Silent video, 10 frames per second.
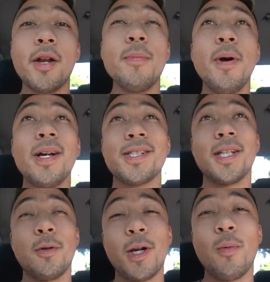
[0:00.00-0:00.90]
I know
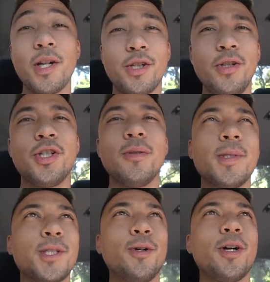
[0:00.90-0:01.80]
personally when I watch
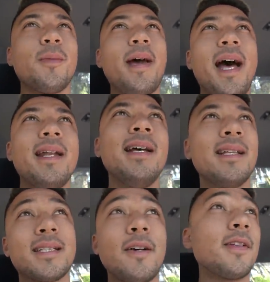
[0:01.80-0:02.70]
YouTubers talk about
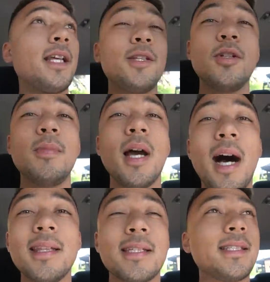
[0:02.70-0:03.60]
the stuff that they do
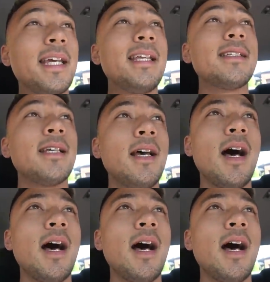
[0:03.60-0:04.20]
behind the scenes,